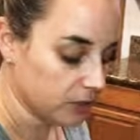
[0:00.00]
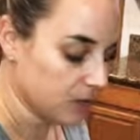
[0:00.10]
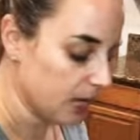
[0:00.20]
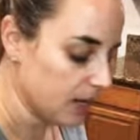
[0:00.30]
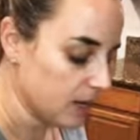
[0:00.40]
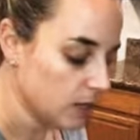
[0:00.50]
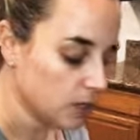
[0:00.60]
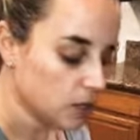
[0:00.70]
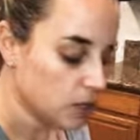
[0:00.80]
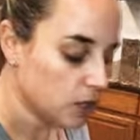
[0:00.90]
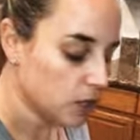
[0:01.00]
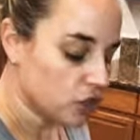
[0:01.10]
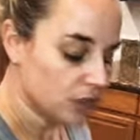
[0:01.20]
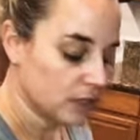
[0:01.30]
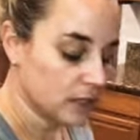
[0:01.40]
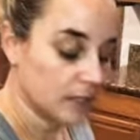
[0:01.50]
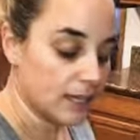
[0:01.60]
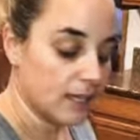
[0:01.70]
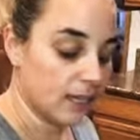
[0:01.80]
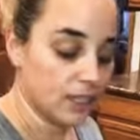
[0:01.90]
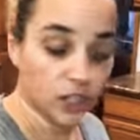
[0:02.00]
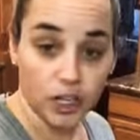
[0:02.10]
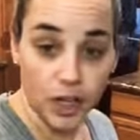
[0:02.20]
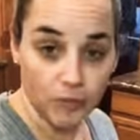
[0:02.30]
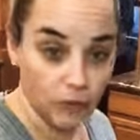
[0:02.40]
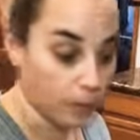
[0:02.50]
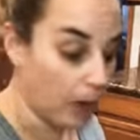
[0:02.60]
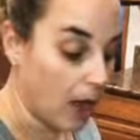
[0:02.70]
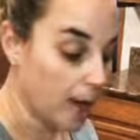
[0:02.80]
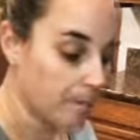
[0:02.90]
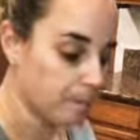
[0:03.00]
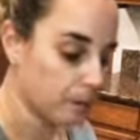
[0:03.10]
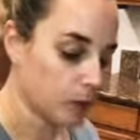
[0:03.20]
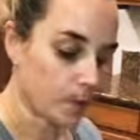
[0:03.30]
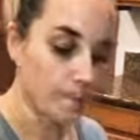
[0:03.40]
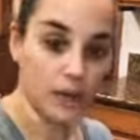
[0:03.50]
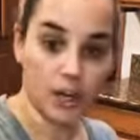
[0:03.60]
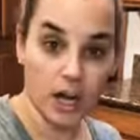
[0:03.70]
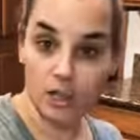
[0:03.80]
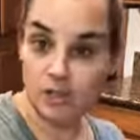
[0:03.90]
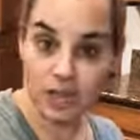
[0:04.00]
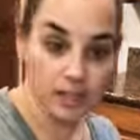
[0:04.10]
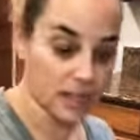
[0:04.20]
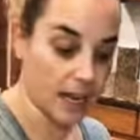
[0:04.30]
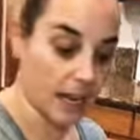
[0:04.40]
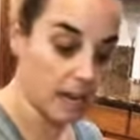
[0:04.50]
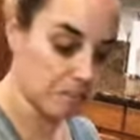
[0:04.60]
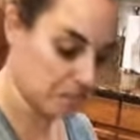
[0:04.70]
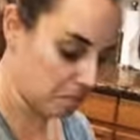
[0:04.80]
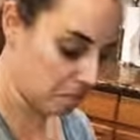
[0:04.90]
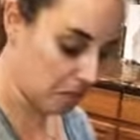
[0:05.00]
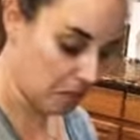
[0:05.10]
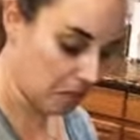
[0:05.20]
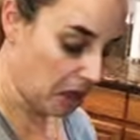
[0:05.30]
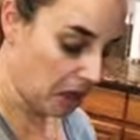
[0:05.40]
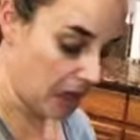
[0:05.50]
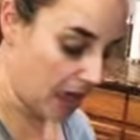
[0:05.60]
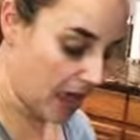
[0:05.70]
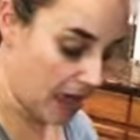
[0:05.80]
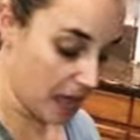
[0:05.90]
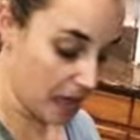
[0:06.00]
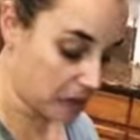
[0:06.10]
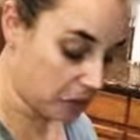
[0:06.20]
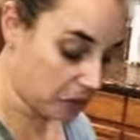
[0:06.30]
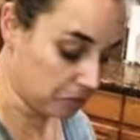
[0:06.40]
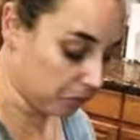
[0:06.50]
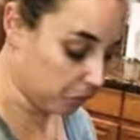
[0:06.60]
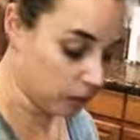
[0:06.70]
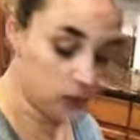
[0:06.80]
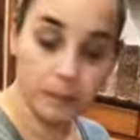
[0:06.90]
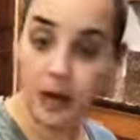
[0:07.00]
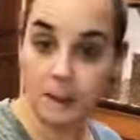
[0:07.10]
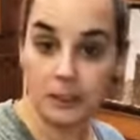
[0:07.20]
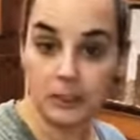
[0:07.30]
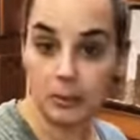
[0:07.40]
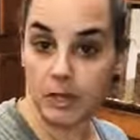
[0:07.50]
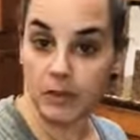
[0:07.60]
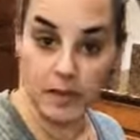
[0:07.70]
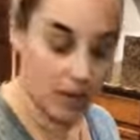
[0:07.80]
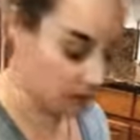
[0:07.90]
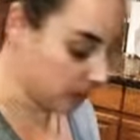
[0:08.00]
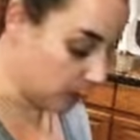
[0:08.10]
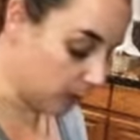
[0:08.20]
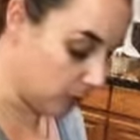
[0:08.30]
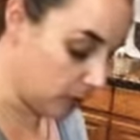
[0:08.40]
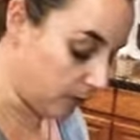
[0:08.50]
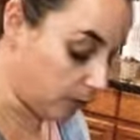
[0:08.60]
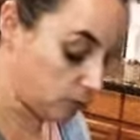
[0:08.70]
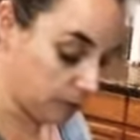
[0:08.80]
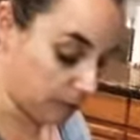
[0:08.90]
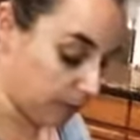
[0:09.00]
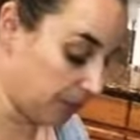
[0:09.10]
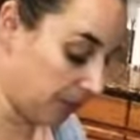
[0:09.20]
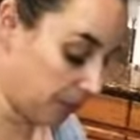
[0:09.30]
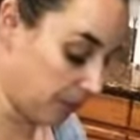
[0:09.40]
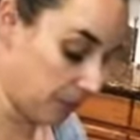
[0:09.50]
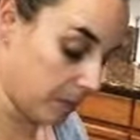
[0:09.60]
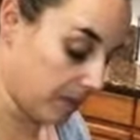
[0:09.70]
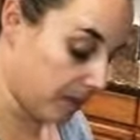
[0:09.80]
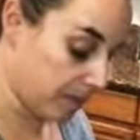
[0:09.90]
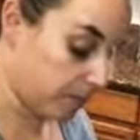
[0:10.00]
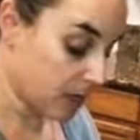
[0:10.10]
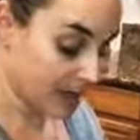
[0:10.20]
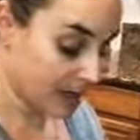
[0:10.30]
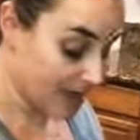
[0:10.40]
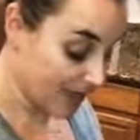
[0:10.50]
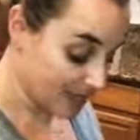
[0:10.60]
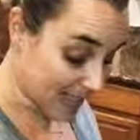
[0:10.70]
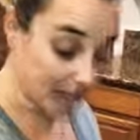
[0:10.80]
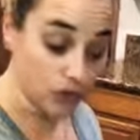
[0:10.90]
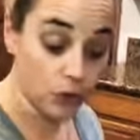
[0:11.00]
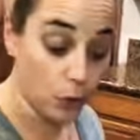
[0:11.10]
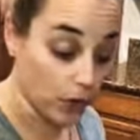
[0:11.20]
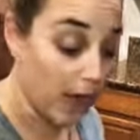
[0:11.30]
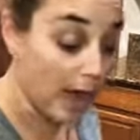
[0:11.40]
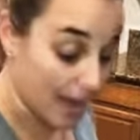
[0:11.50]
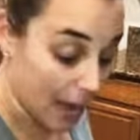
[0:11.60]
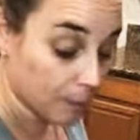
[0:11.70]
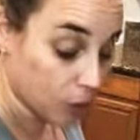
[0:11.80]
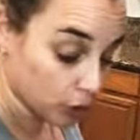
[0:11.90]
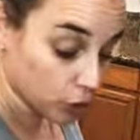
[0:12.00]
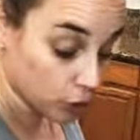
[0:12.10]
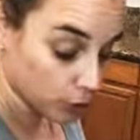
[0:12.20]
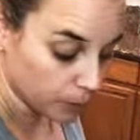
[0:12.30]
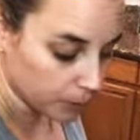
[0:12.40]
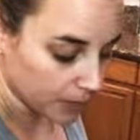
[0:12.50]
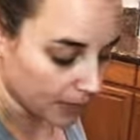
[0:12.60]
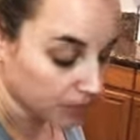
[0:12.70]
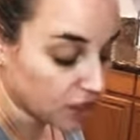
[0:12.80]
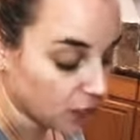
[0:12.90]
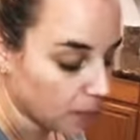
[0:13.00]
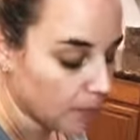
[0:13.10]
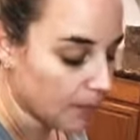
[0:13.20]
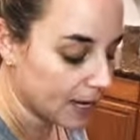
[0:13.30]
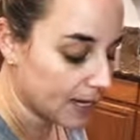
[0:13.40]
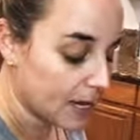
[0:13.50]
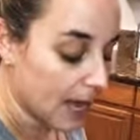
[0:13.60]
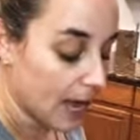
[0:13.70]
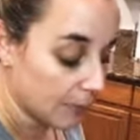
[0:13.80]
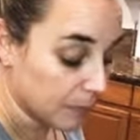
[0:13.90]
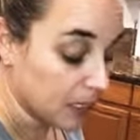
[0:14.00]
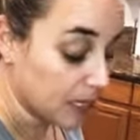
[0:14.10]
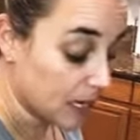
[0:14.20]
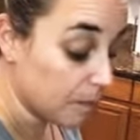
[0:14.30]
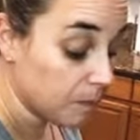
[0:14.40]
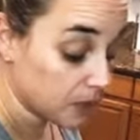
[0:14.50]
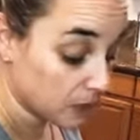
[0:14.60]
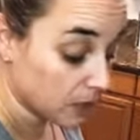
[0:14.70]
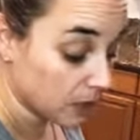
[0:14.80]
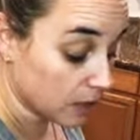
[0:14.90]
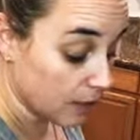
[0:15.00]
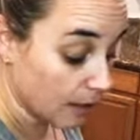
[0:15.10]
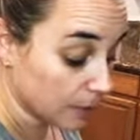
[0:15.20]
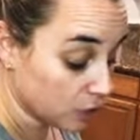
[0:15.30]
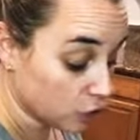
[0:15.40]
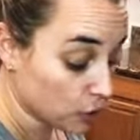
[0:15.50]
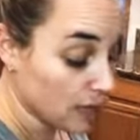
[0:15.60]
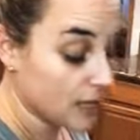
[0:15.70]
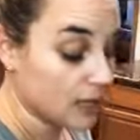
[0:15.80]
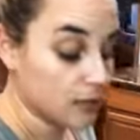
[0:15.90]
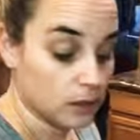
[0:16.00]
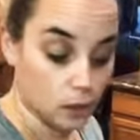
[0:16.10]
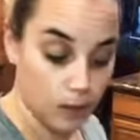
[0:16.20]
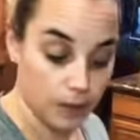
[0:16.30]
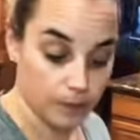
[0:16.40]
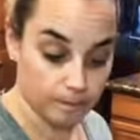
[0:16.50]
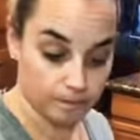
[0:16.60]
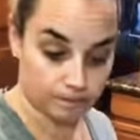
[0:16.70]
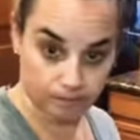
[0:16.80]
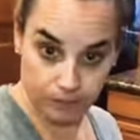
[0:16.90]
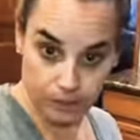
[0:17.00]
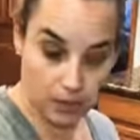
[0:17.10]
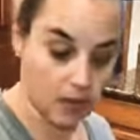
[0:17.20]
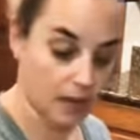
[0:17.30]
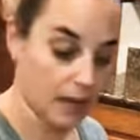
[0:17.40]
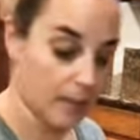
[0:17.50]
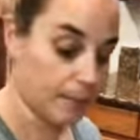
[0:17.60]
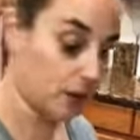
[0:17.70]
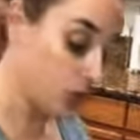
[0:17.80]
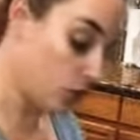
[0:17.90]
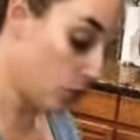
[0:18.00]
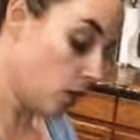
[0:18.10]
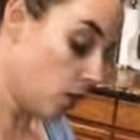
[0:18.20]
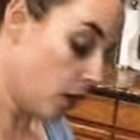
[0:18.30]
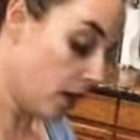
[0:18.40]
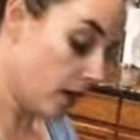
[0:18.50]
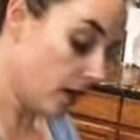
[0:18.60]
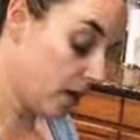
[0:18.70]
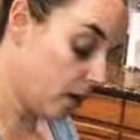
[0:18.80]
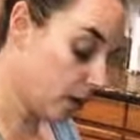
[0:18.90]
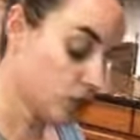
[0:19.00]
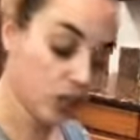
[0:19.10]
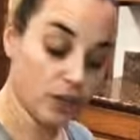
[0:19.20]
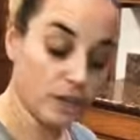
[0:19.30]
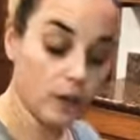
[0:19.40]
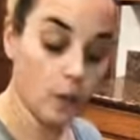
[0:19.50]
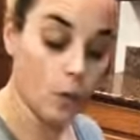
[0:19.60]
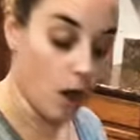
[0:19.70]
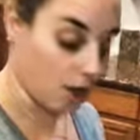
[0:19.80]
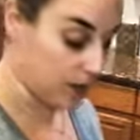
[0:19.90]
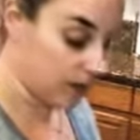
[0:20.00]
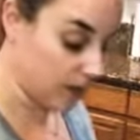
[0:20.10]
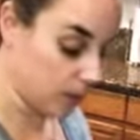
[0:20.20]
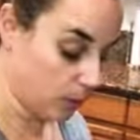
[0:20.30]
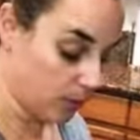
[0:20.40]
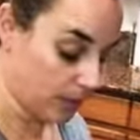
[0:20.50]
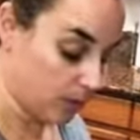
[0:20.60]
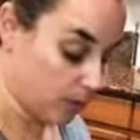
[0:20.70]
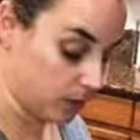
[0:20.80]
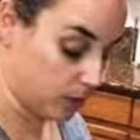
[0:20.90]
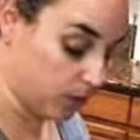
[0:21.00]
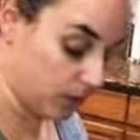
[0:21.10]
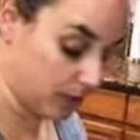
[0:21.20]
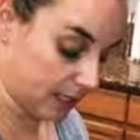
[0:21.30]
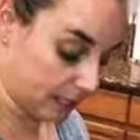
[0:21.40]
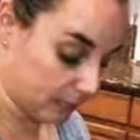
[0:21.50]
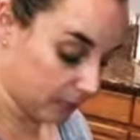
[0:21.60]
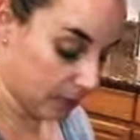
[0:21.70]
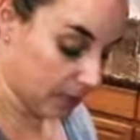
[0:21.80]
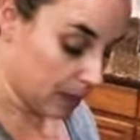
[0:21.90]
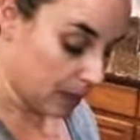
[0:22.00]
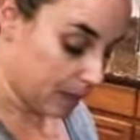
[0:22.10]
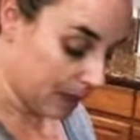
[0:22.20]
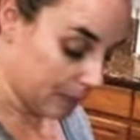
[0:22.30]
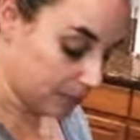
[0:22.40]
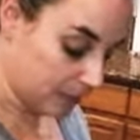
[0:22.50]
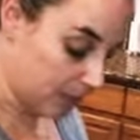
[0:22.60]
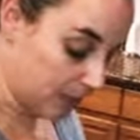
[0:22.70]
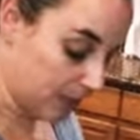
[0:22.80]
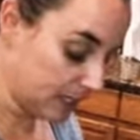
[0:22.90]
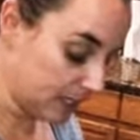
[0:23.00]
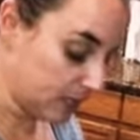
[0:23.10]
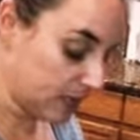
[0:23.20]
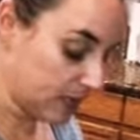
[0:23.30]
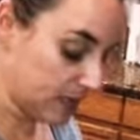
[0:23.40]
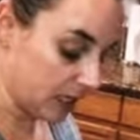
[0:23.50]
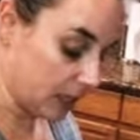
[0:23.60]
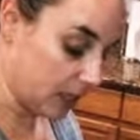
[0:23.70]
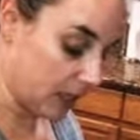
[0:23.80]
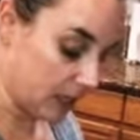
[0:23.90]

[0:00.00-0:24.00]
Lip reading: side, just literally turn off your pot, put it on saute, and crisp it up a little bit on the outside if you didn't brown it from the beginning. That's actually what I am going to do. I changed my mind. I'm going to keep this, I'm going to strain this with a thing. I'm going to reserve the water and the liquid that it was cooked in. But I'm definitely going to,